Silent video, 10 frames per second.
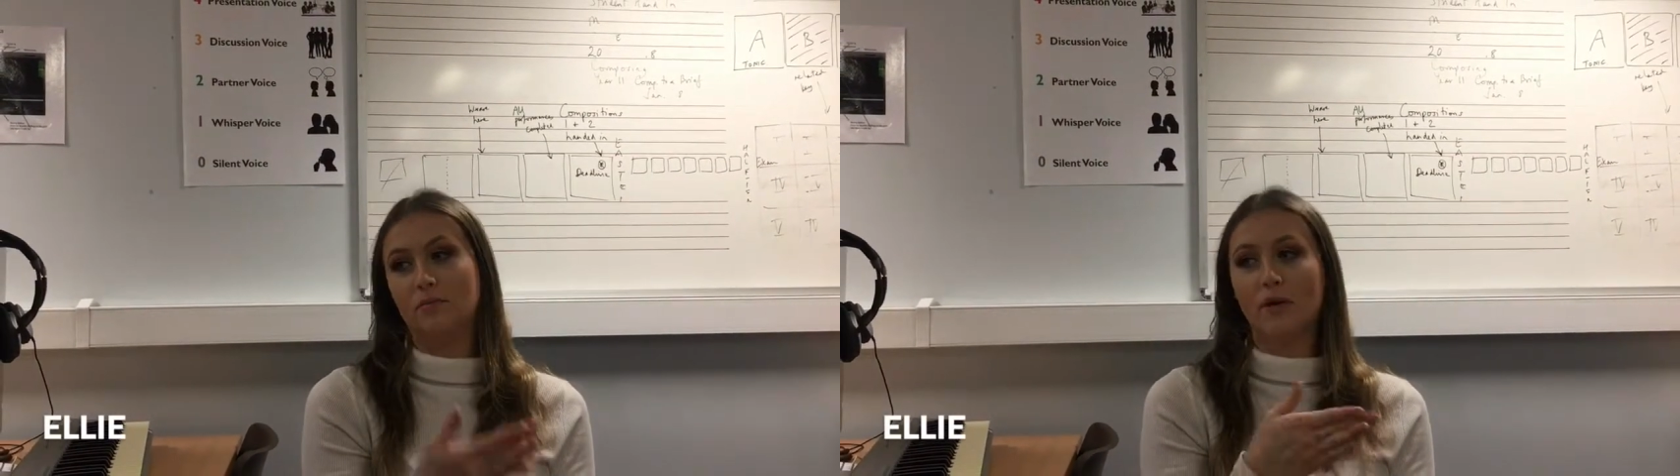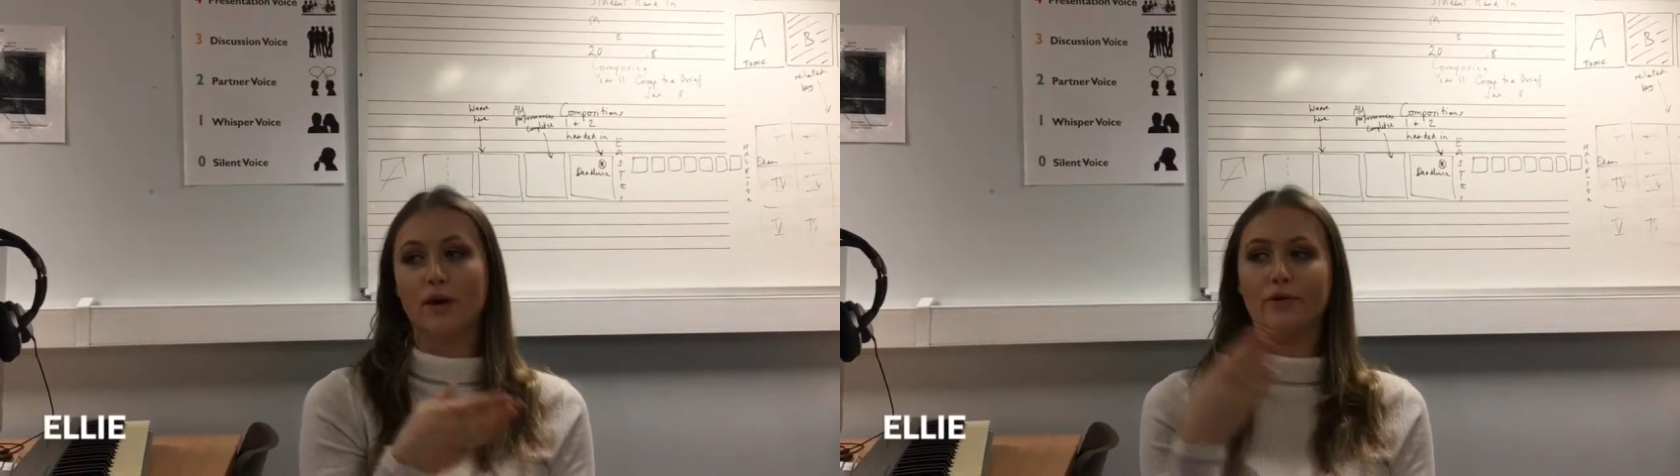
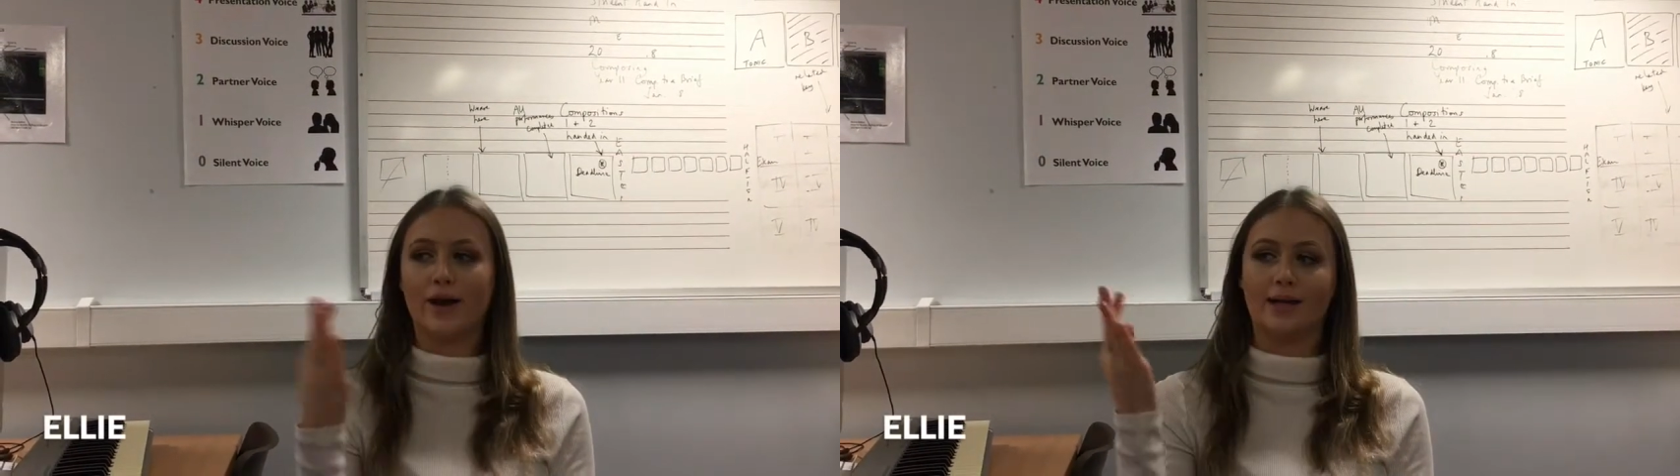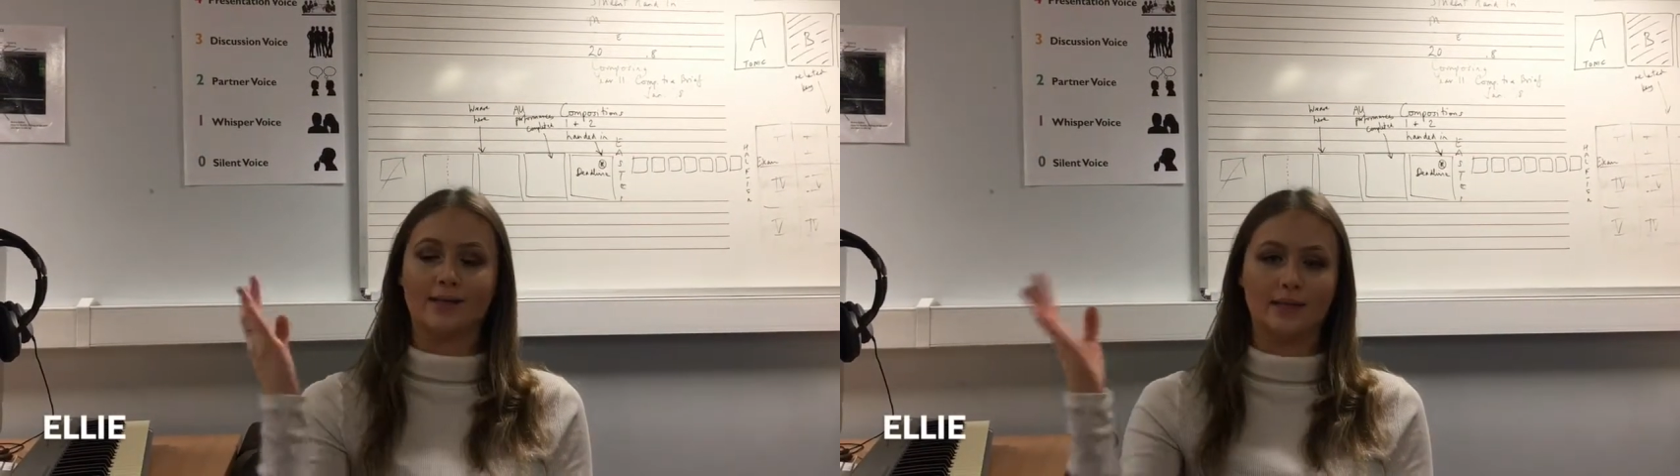but you
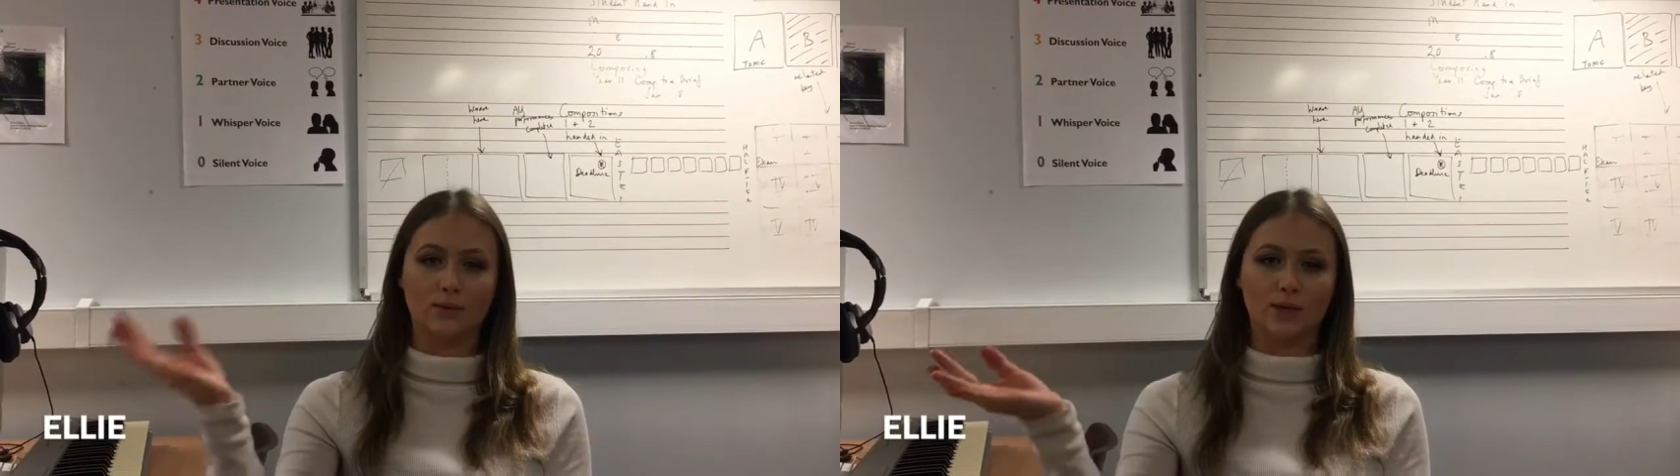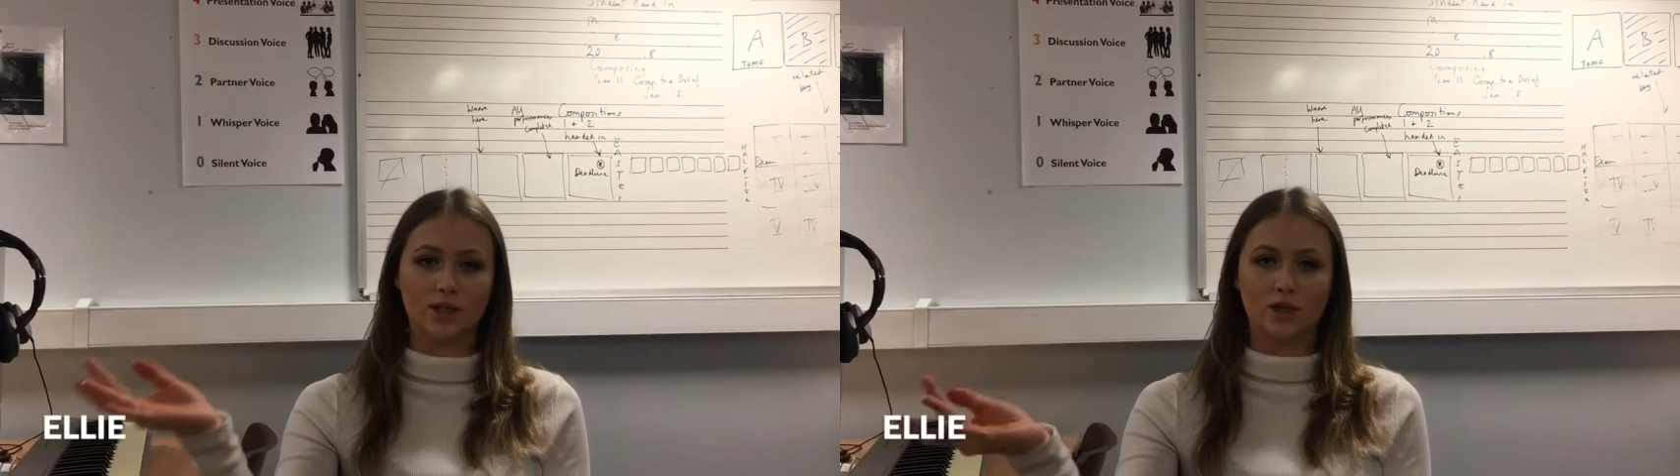can't see
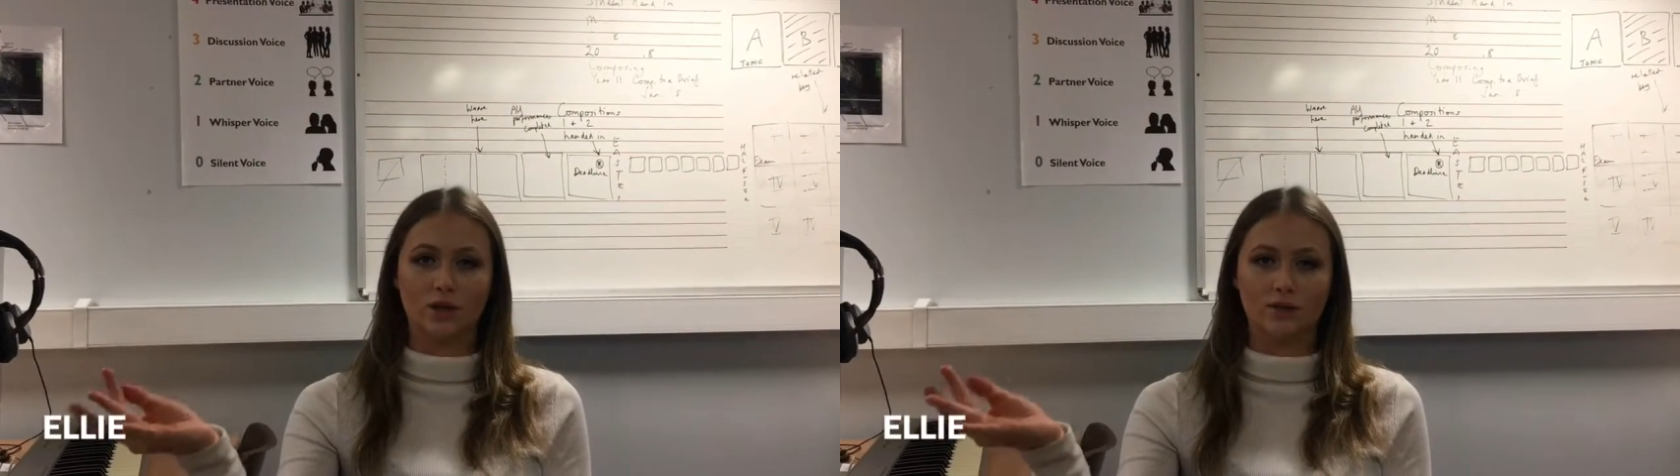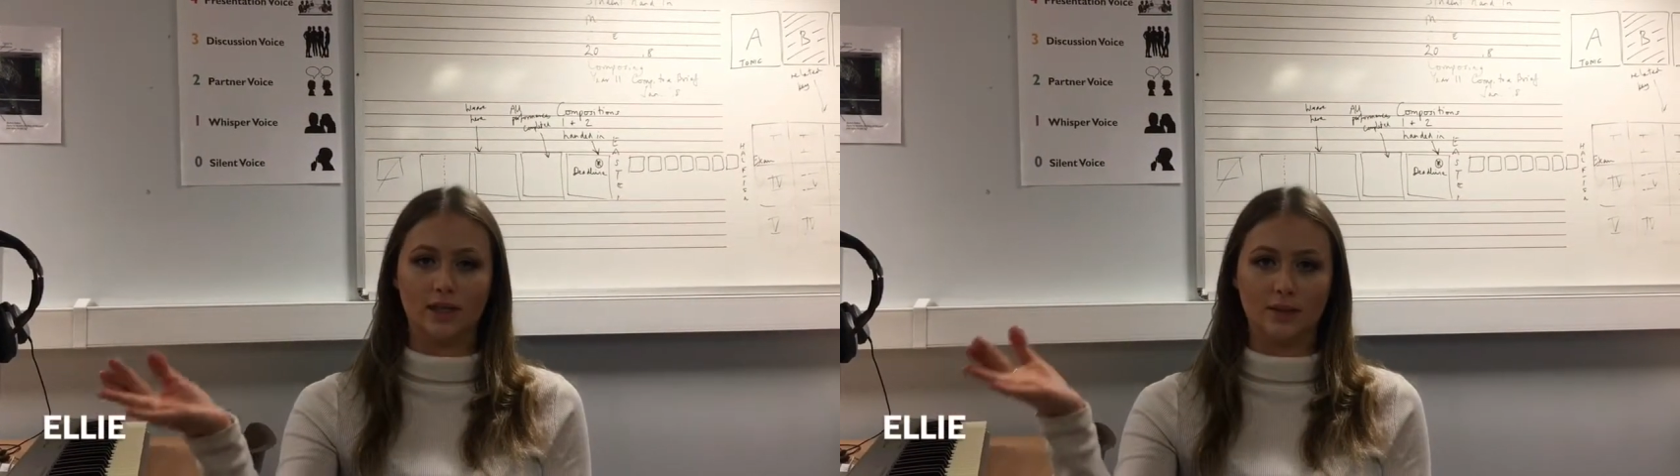which
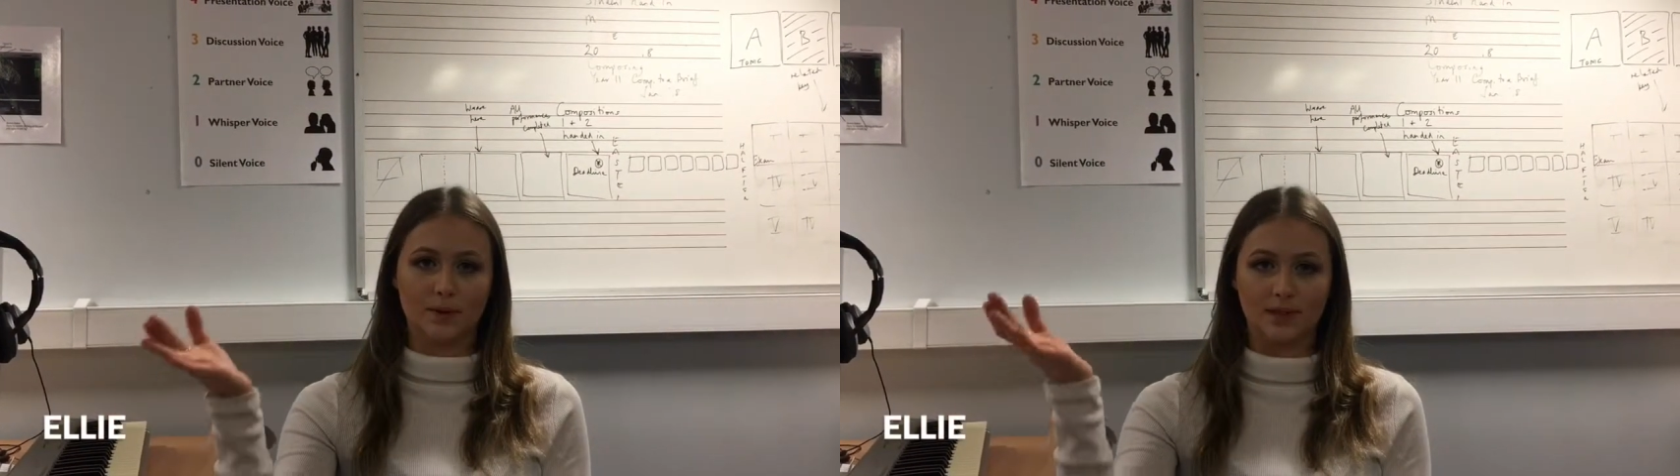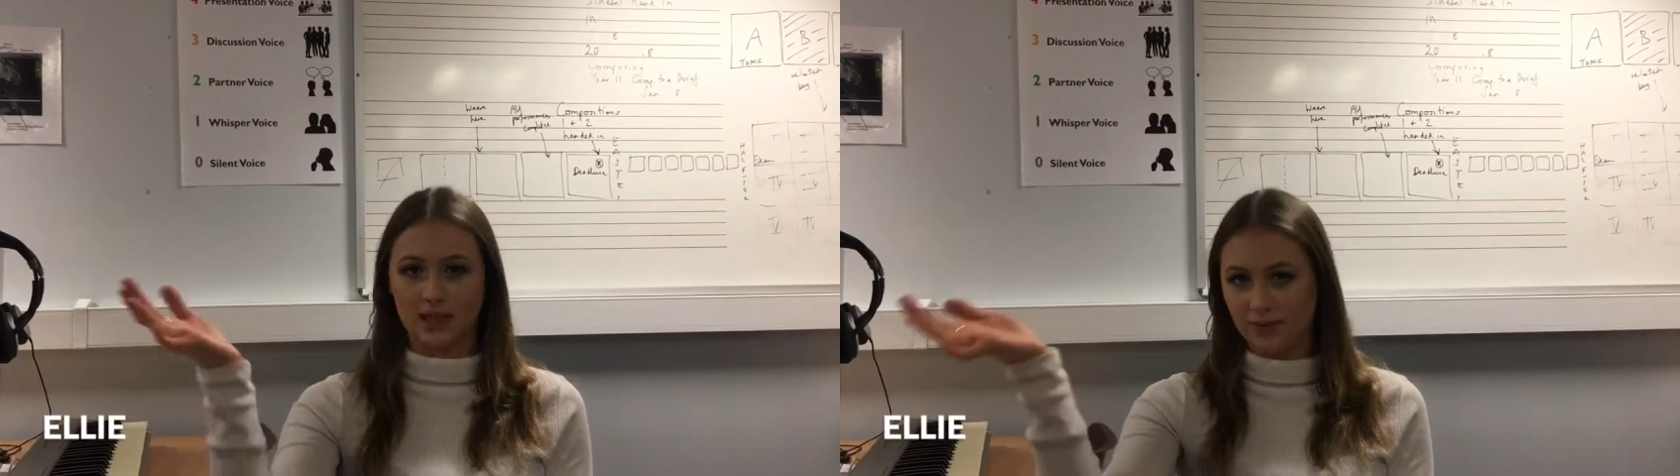girl he's
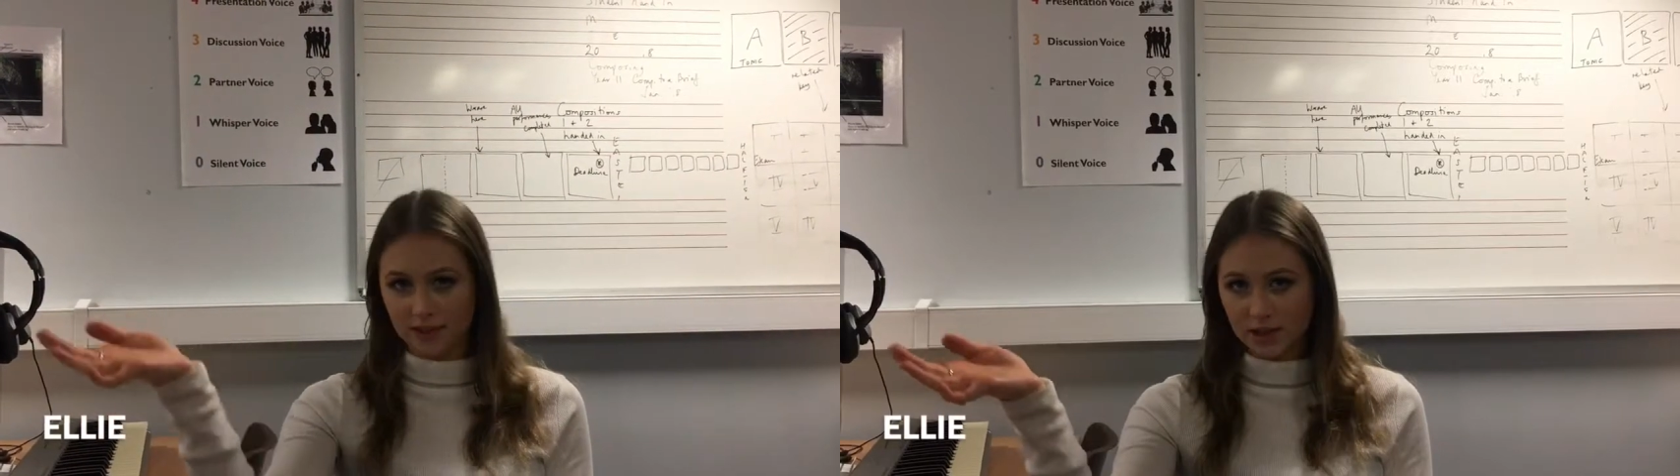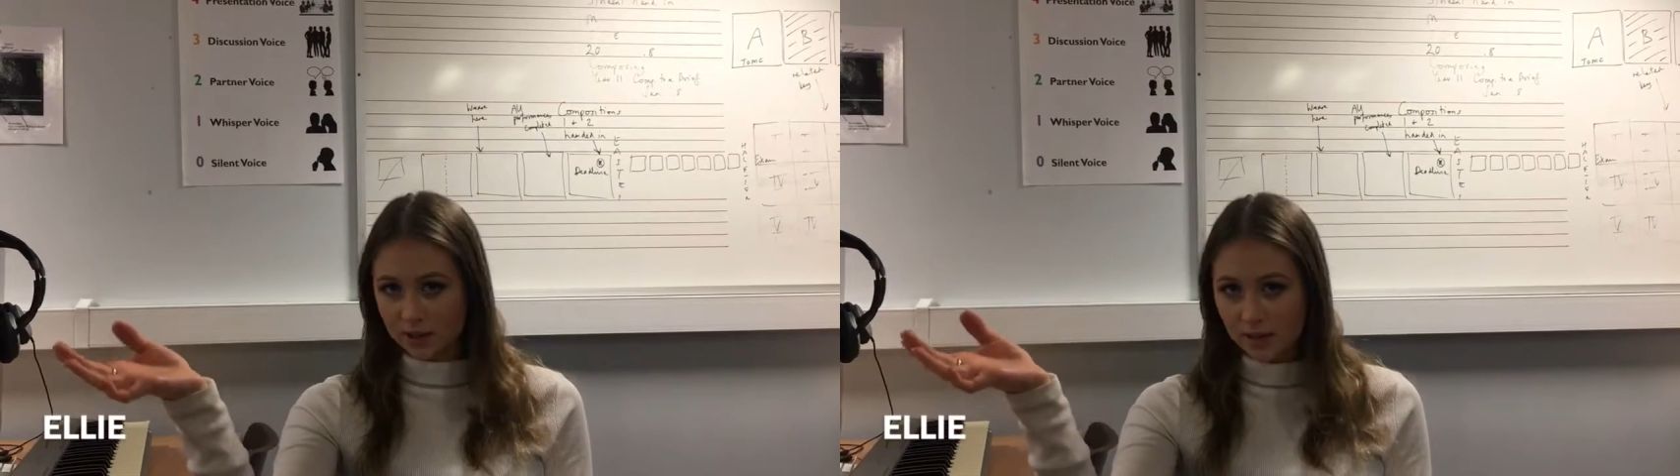about to give
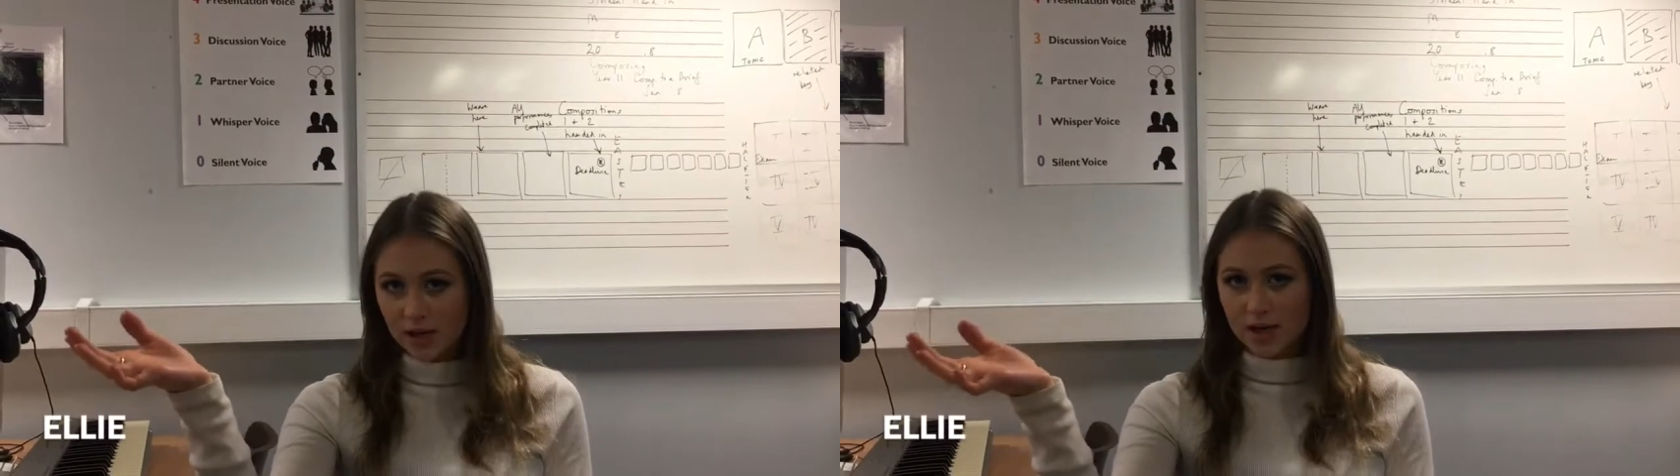it to,